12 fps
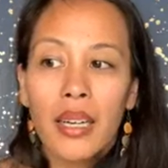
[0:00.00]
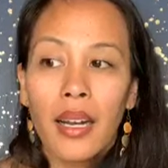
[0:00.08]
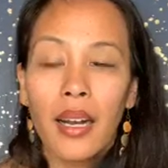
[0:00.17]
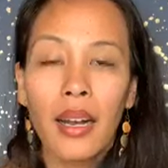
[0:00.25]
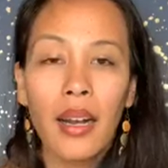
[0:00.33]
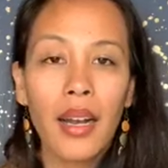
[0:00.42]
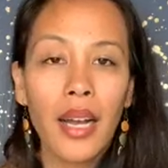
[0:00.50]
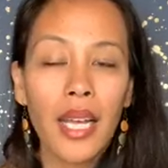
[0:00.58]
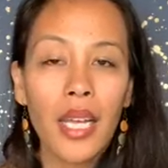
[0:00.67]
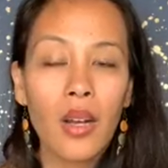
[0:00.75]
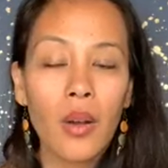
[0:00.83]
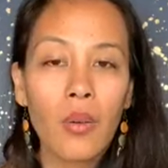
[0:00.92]

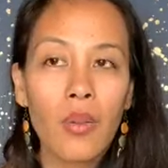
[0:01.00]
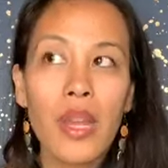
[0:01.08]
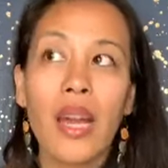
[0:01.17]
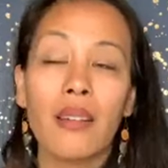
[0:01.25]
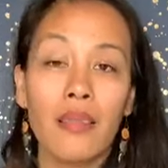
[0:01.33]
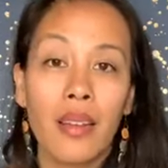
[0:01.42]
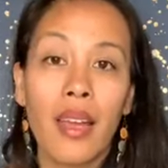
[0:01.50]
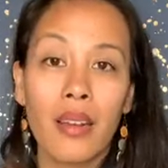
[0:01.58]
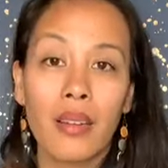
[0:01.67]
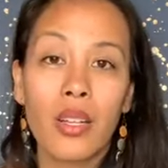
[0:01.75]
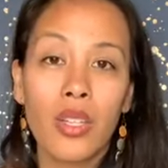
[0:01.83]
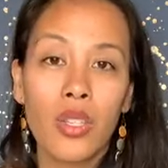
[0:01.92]
that again,
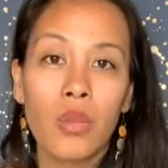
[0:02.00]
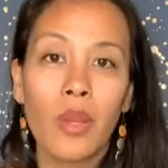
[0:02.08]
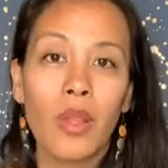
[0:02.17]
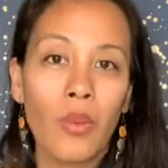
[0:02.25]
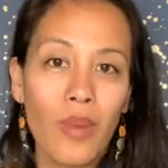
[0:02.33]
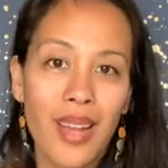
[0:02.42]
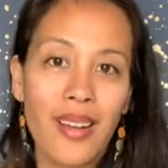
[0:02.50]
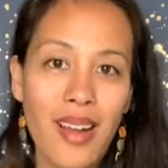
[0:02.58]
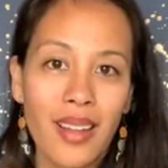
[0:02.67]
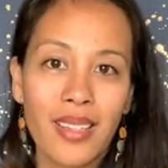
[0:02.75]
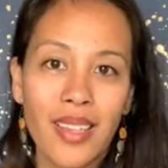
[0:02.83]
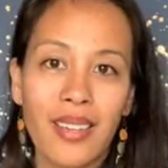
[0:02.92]
consuming the right
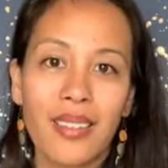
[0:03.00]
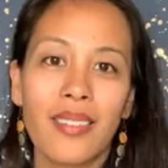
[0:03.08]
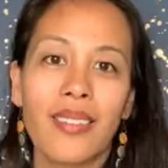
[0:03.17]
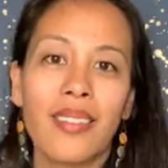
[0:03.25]
content.